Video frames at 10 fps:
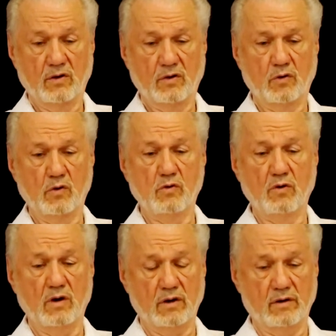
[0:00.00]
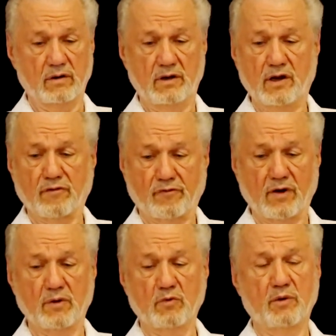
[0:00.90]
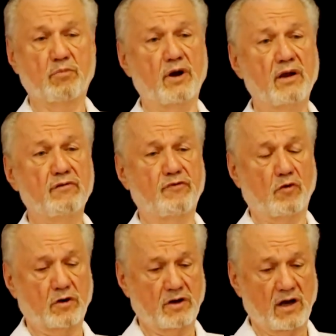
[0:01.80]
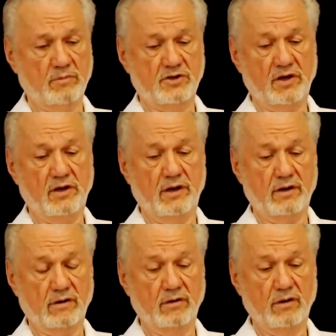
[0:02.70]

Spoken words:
who a dear friend would bring 4 times a year,